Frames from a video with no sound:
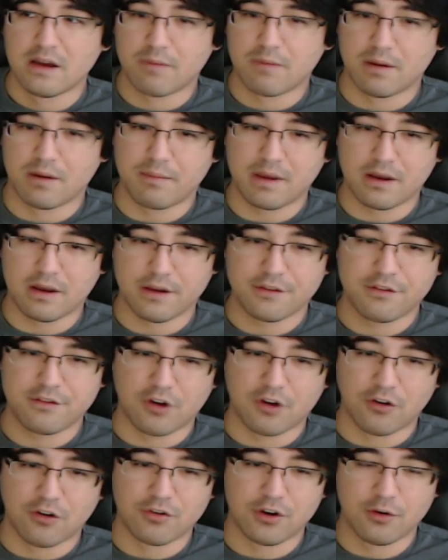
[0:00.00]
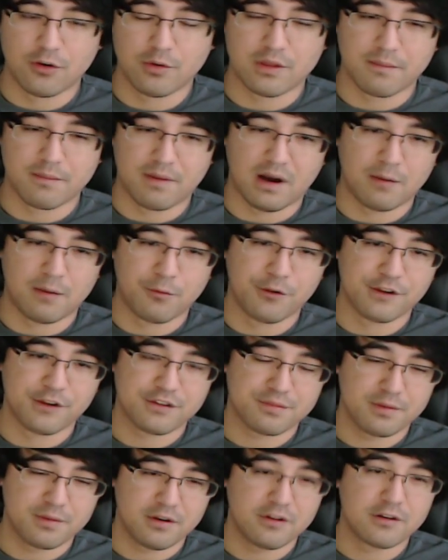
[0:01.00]
But because you don't know when the bomb will
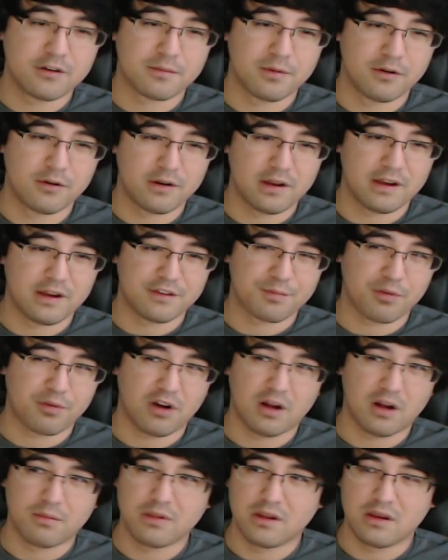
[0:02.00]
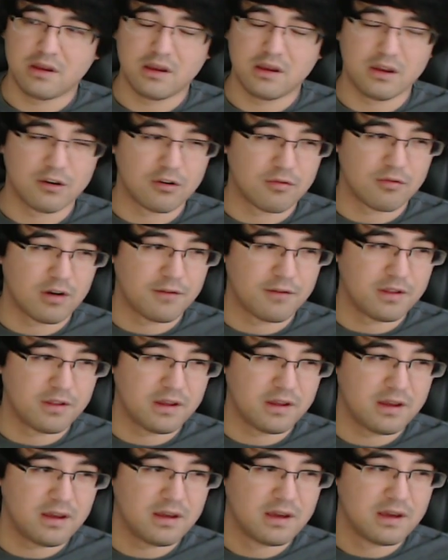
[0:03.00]
explode, and your opponent has probably,
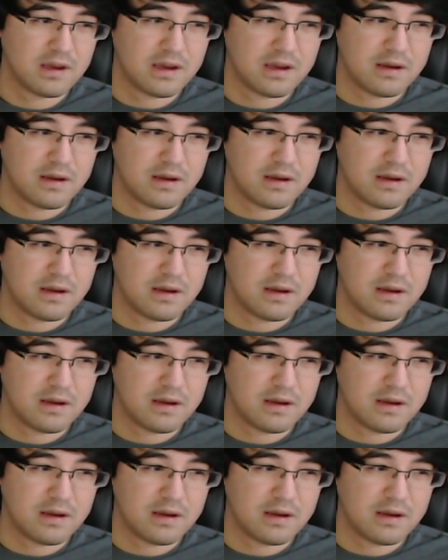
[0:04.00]
roughly